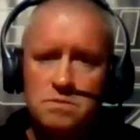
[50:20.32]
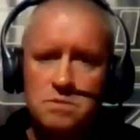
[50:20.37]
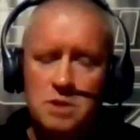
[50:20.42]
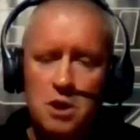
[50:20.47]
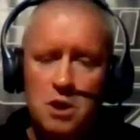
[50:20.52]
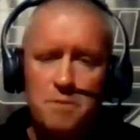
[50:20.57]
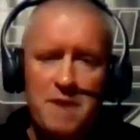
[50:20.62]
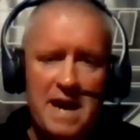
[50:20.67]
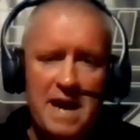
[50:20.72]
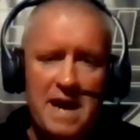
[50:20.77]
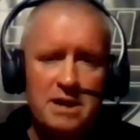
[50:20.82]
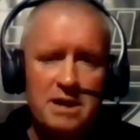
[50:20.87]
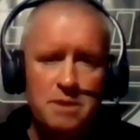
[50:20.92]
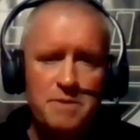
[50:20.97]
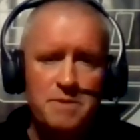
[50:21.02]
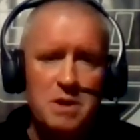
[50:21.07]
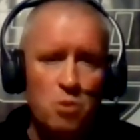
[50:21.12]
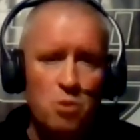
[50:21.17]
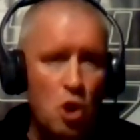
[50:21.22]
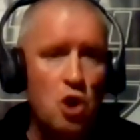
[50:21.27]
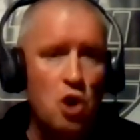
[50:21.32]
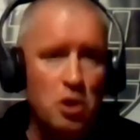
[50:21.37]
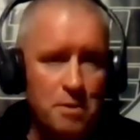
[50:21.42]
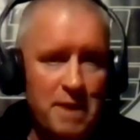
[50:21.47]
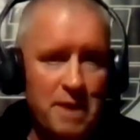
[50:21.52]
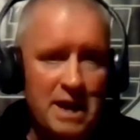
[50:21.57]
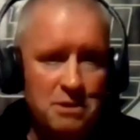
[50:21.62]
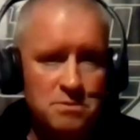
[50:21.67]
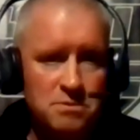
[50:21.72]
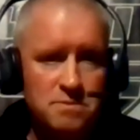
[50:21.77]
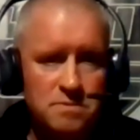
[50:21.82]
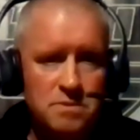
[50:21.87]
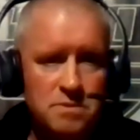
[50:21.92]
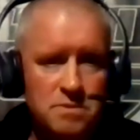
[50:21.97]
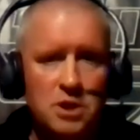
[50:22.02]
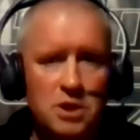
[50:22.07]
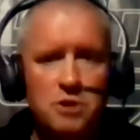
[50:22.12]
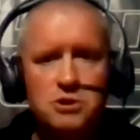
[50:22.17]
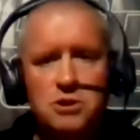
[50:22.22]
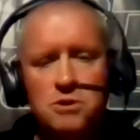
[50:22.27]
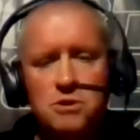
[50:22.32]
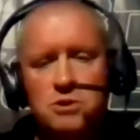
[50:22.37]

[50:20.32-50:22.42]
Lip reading: bad to be wrong about. So